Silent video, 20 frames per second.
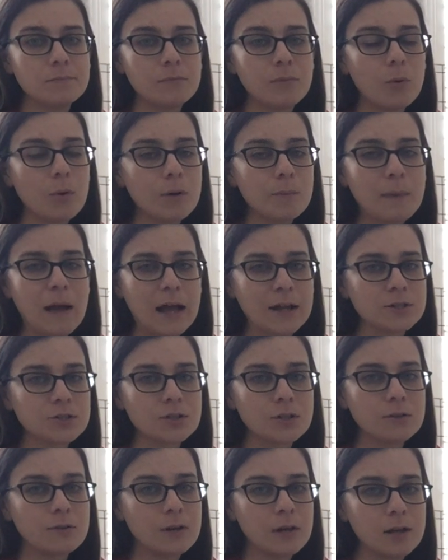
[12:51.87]
poor
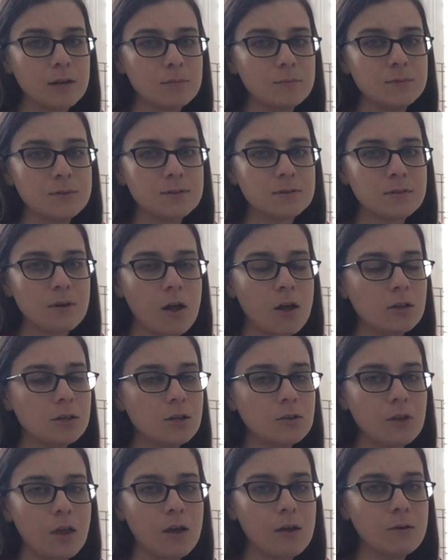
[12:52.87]
bachelor Nibs, all
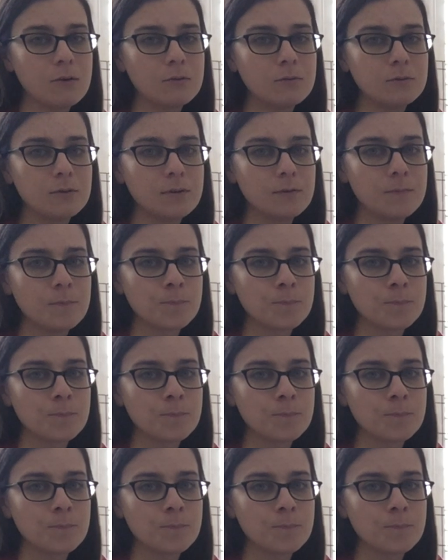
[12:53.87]
alone.